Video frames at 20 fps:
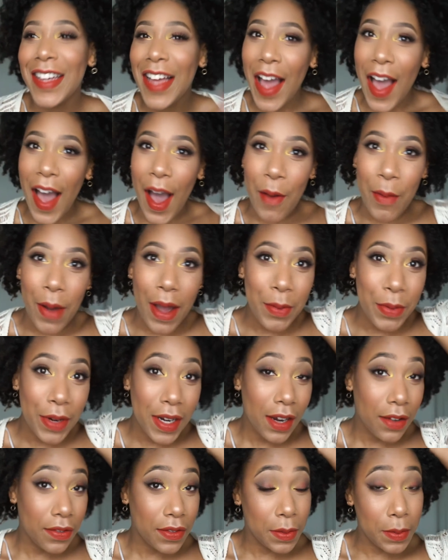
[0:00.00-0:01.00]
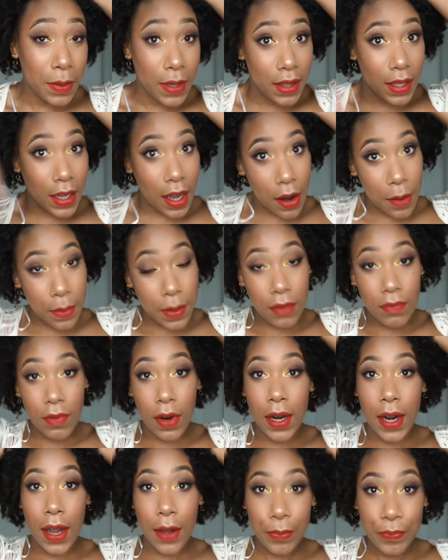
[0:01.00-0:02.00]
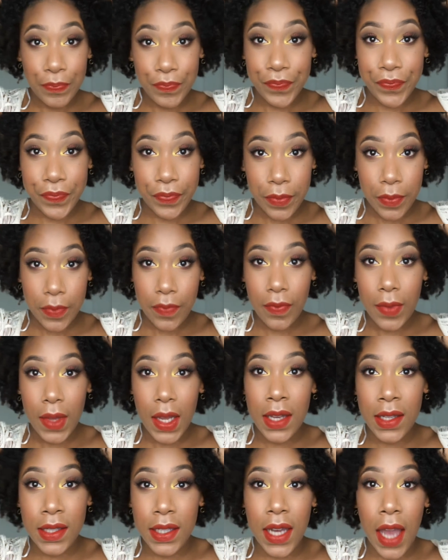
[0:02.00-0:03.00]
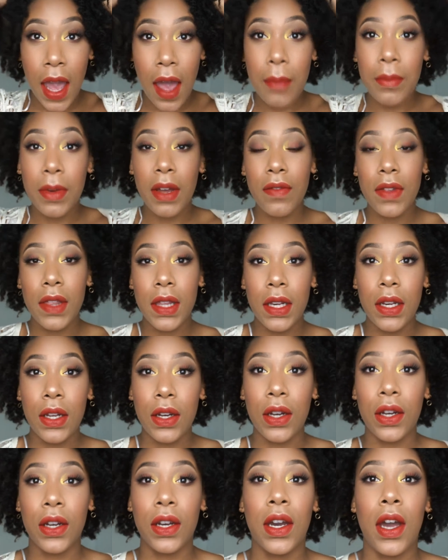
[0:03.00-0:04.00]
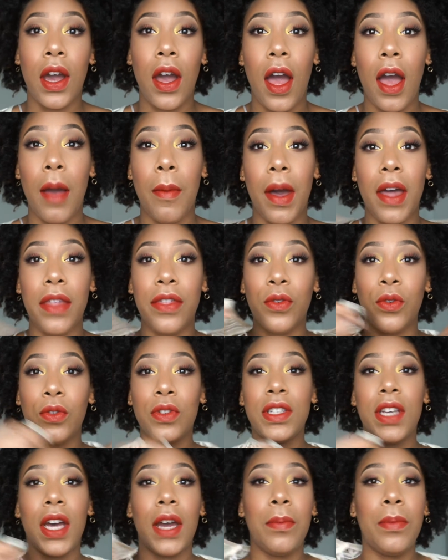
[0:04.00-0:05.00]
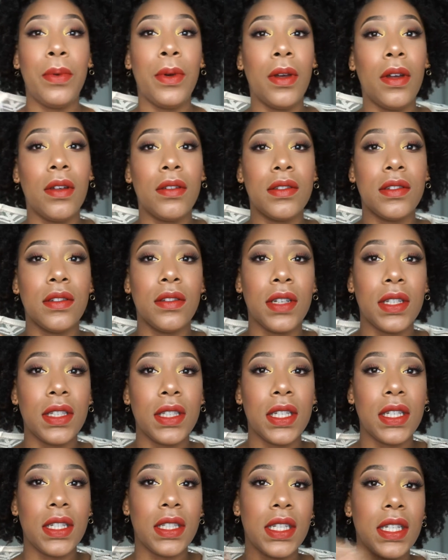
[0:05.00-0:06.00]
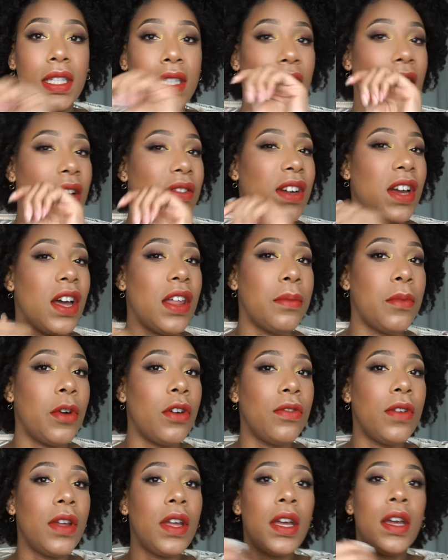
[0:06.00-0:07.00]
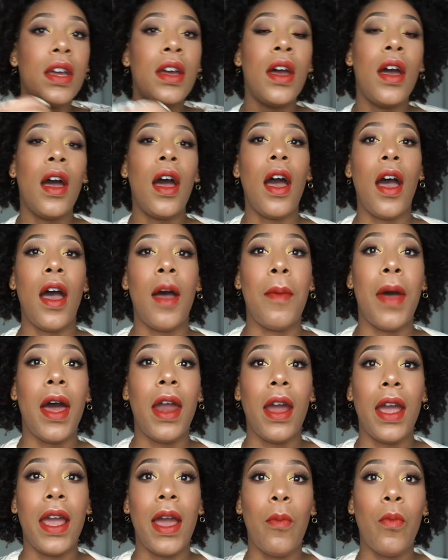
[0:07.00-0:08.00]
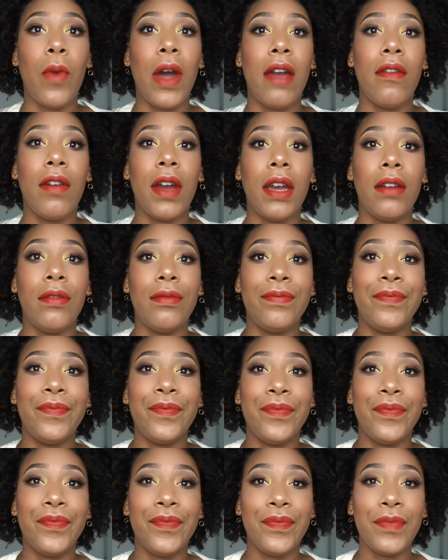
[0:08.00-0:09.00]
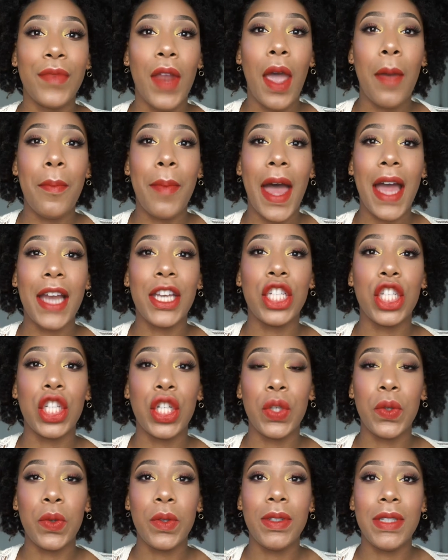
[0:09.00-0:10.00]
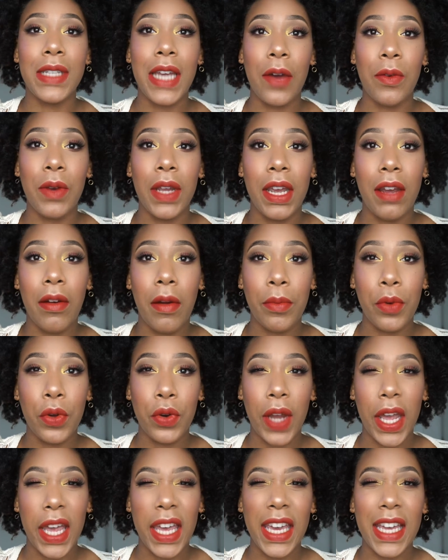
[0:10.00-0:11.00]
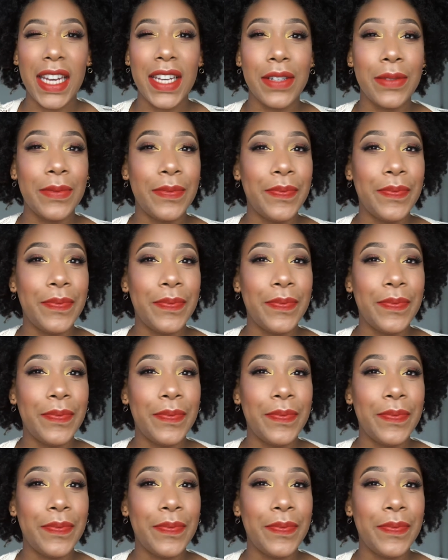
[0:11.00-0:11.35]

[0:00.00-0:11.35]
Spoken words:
How I would love to be in the Caribbean right now. So yeah, I'm loving the look. I thought I'd put, sorry, excuse these, I haven't cut them off. And I am wearing a bandeau down here, I'm not naked.